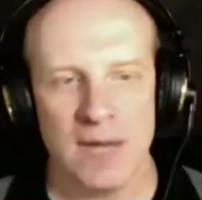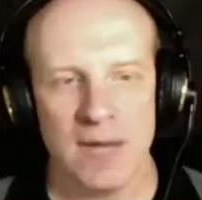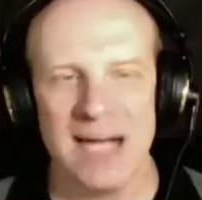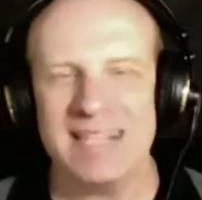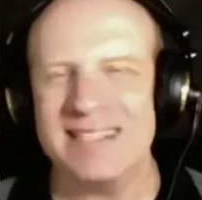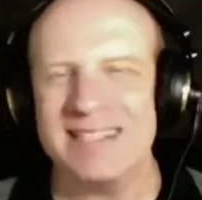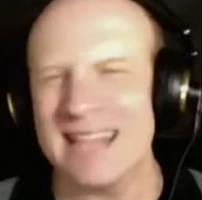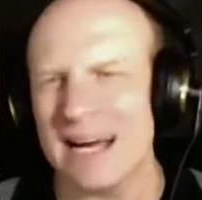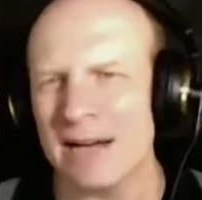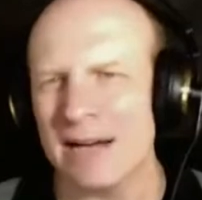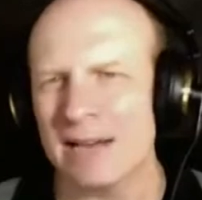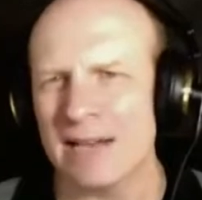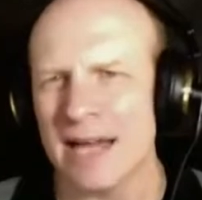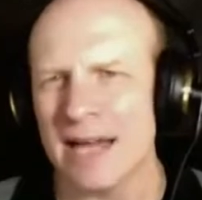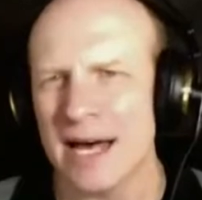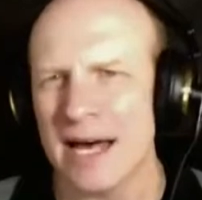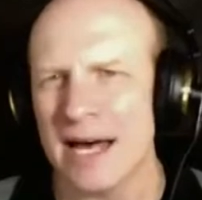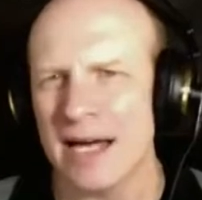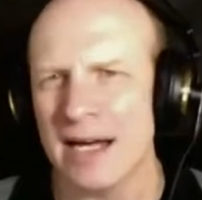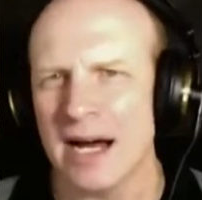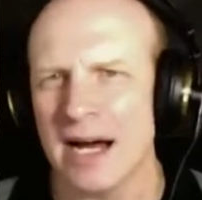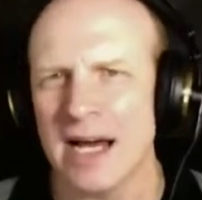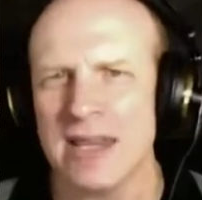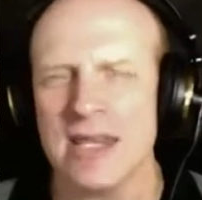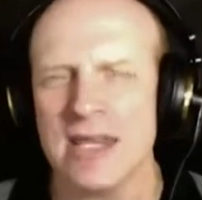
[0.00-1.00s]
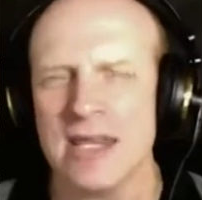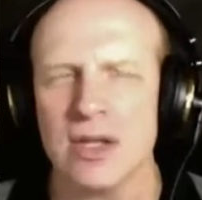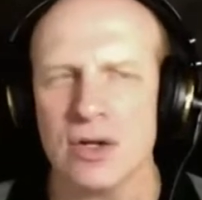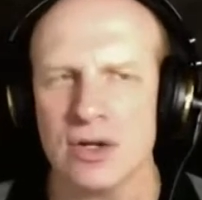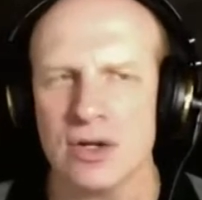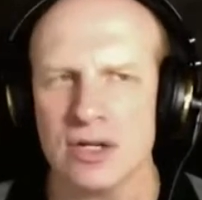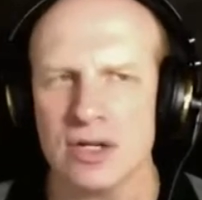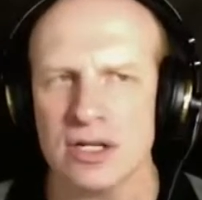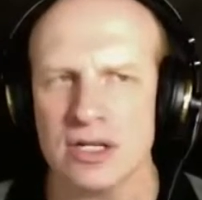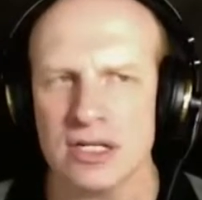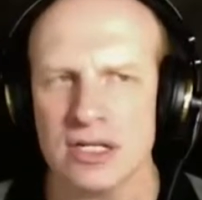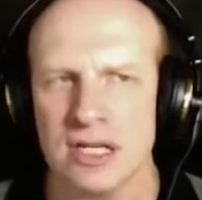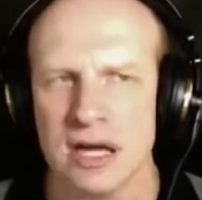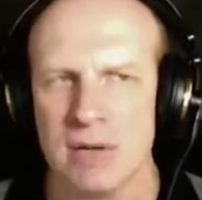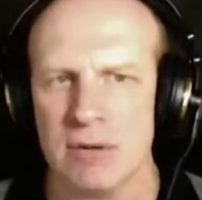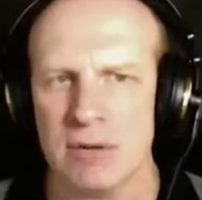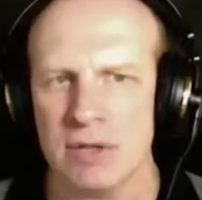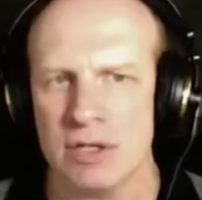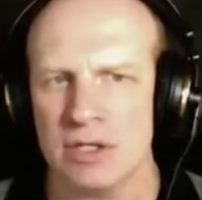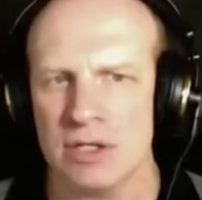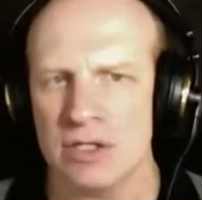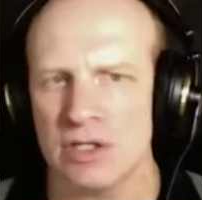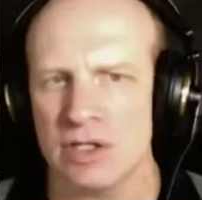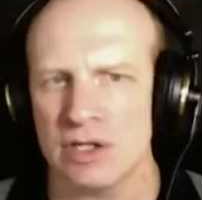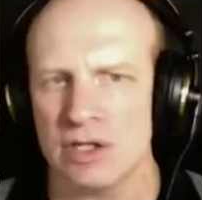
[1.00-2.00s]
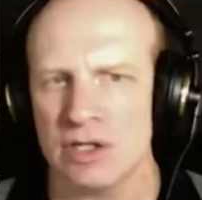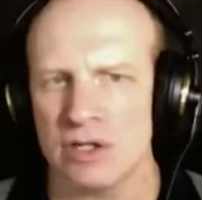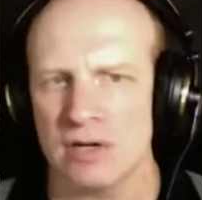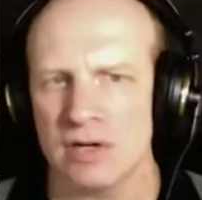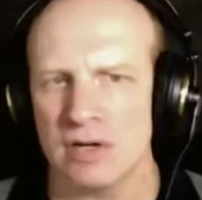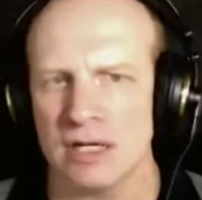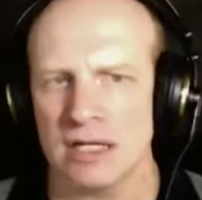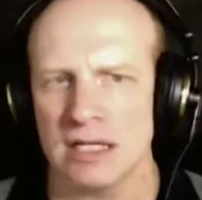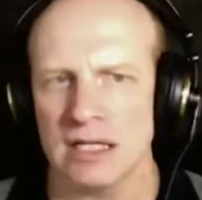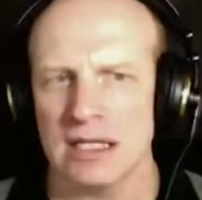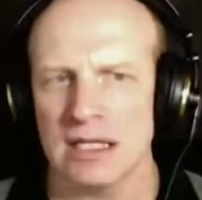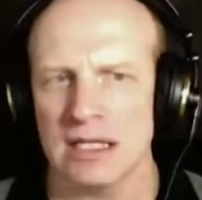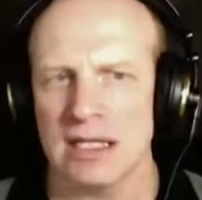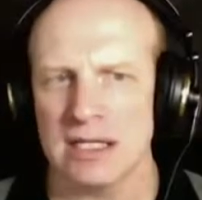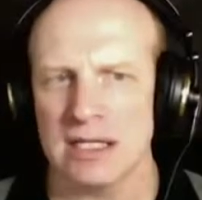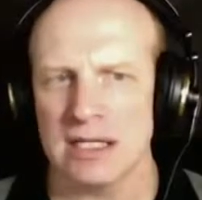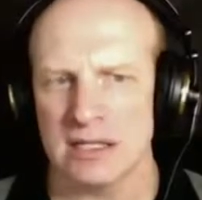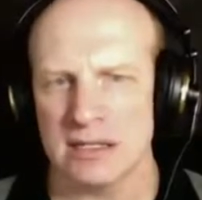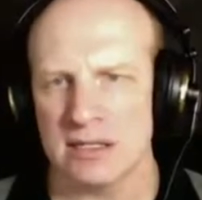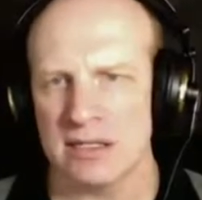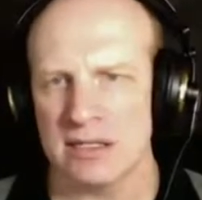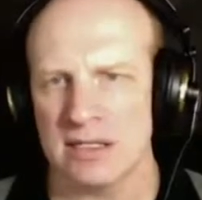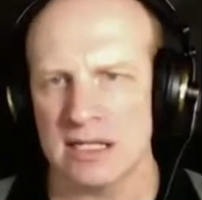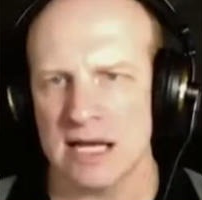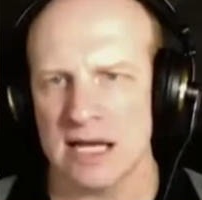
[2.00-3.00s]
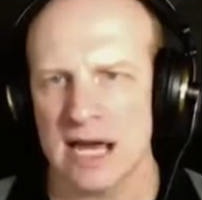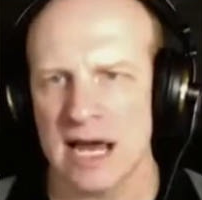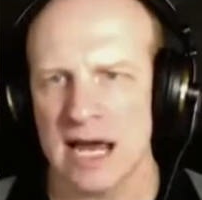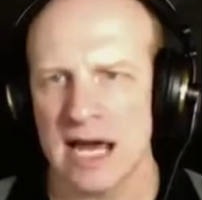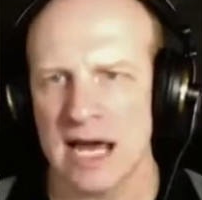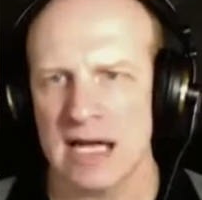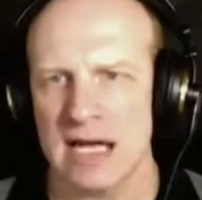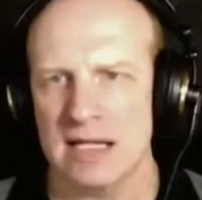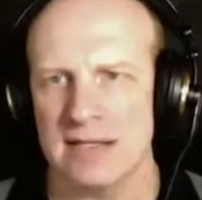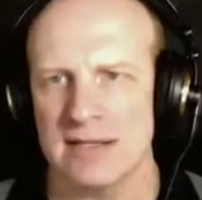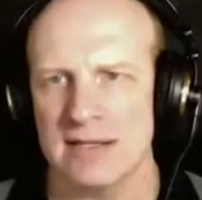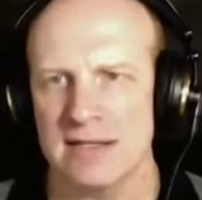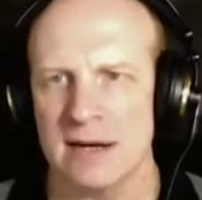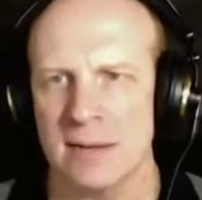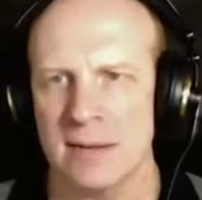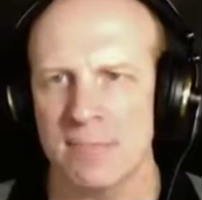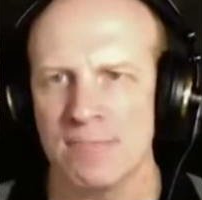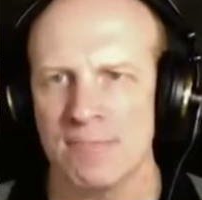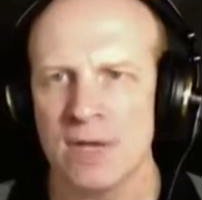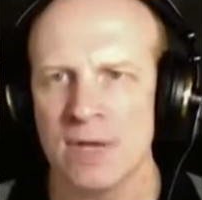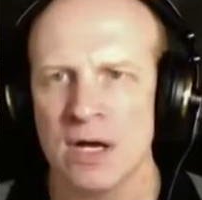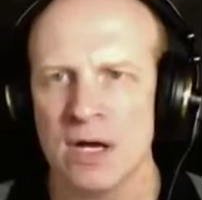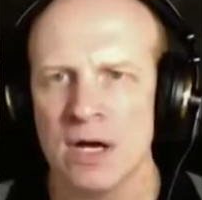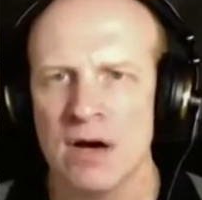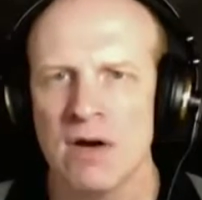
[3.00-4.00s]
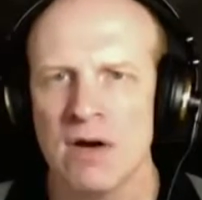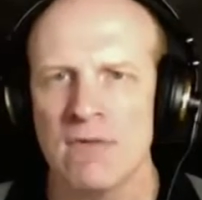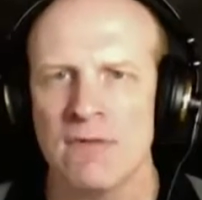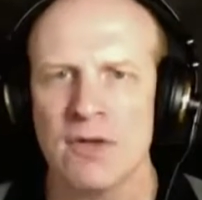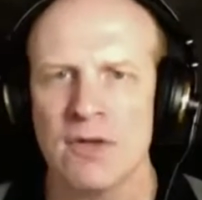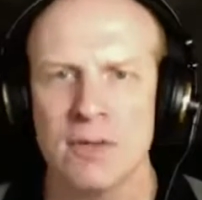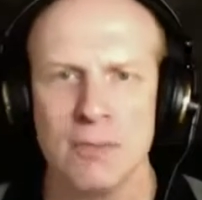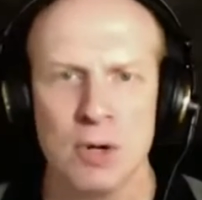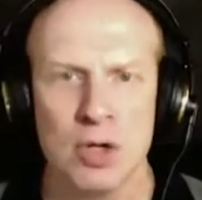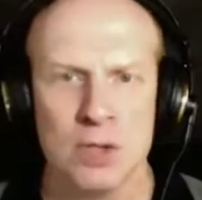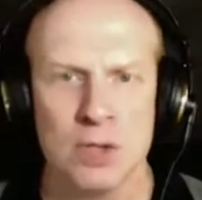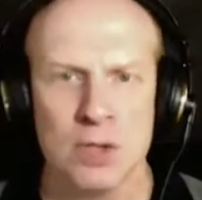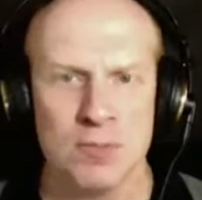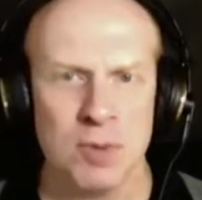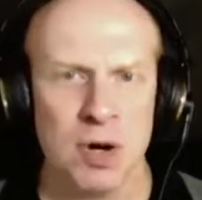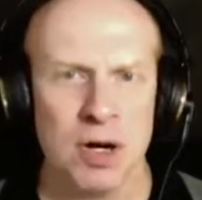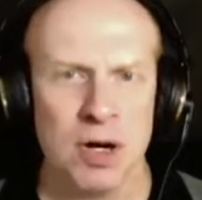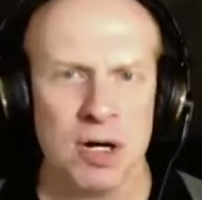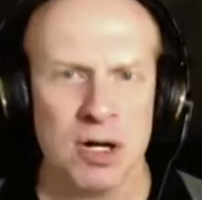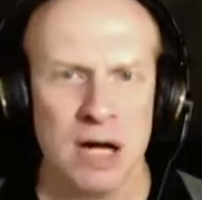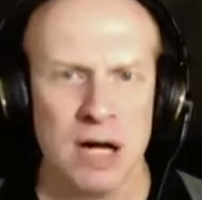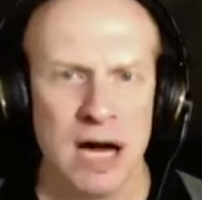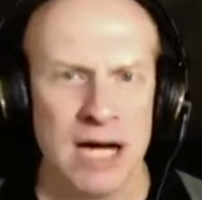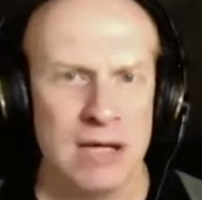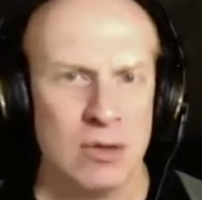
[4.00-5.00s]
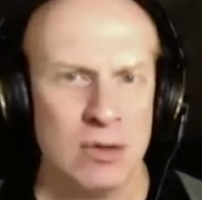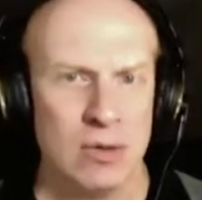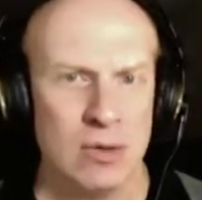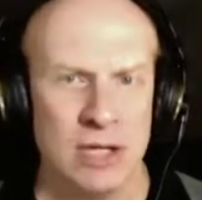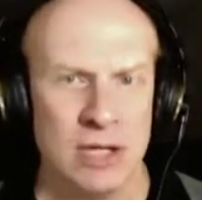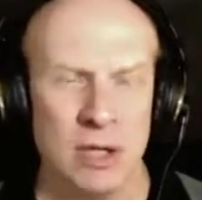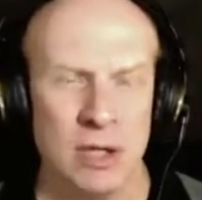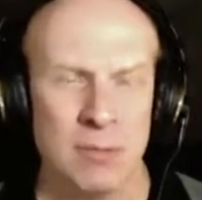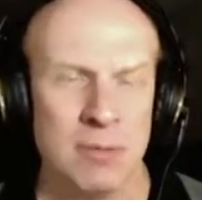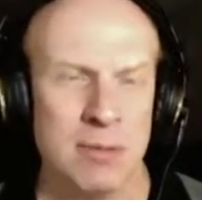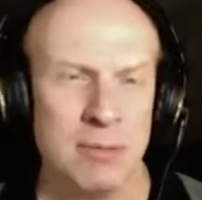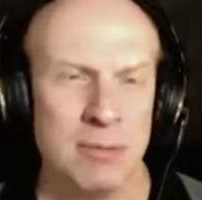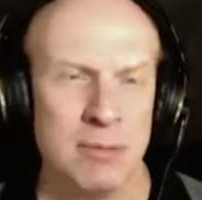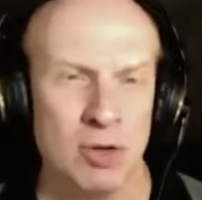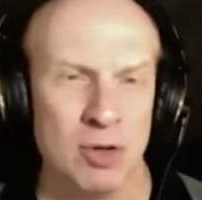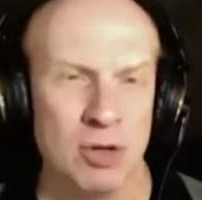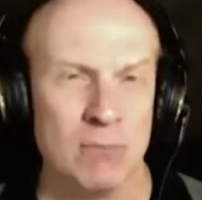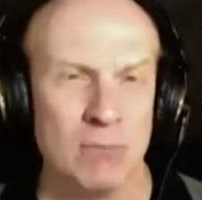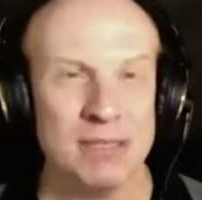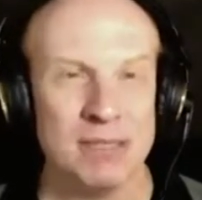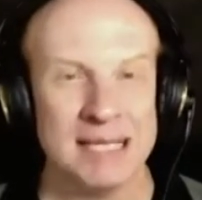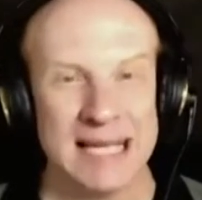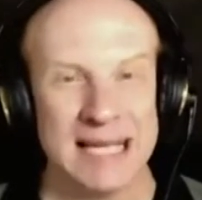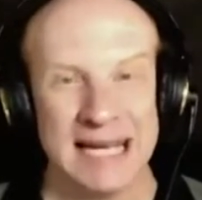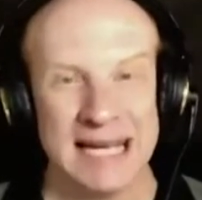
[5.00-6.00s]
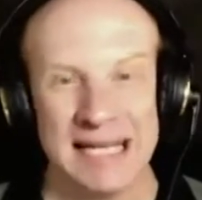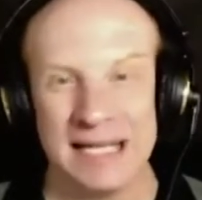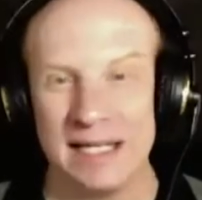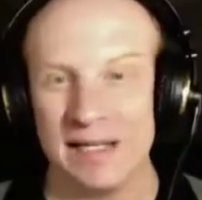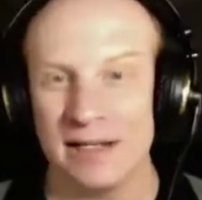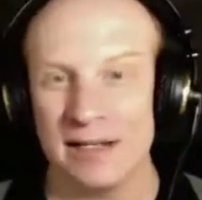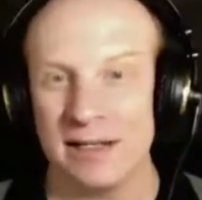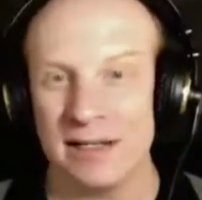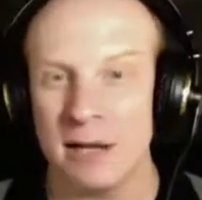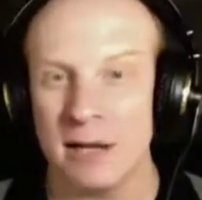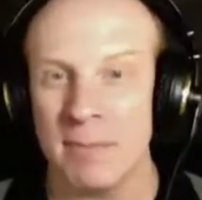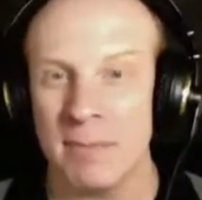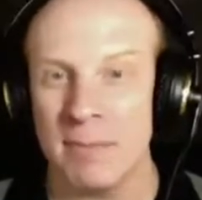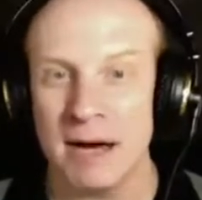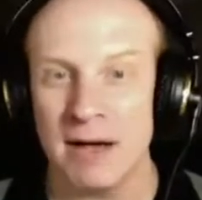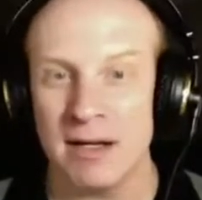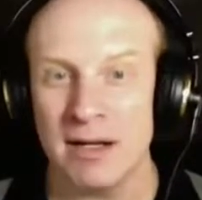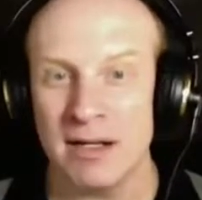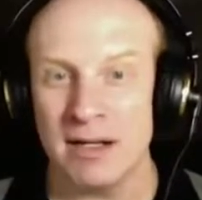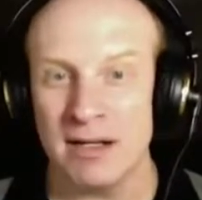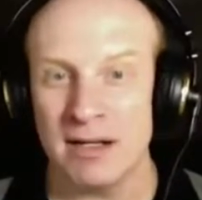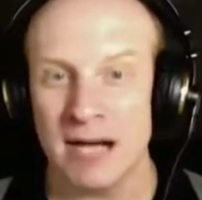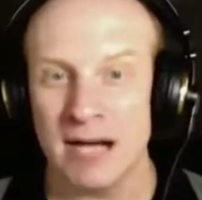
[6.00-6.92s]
I doubt that. I think they're going to stay with these curated lists, and um, for the most part, I don't hear people complaining about it.